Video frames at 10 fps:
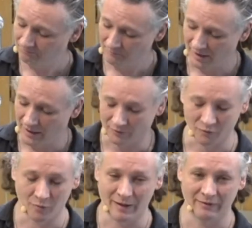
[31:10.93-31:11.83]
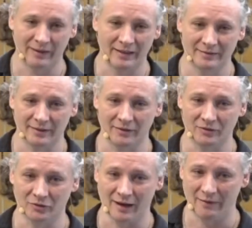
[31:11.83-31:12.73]
"I don't know about that," said the
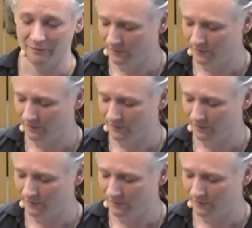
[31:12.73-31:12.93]
giraffe.